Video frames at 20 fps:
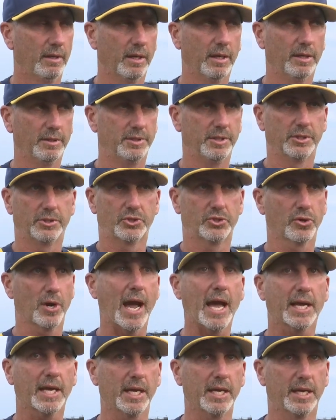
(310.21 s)
uh, just
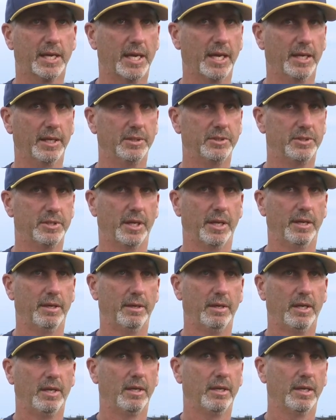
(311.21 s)
tracking kids that
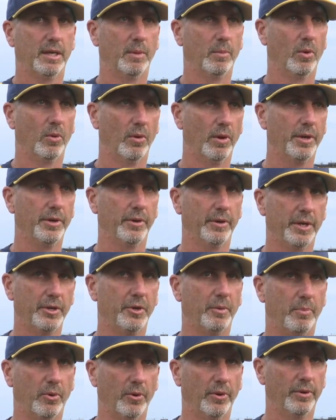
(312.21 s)
number one, are
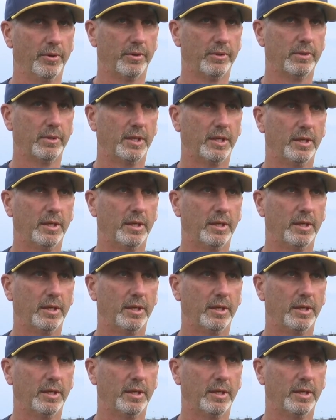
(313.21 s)
in the portal.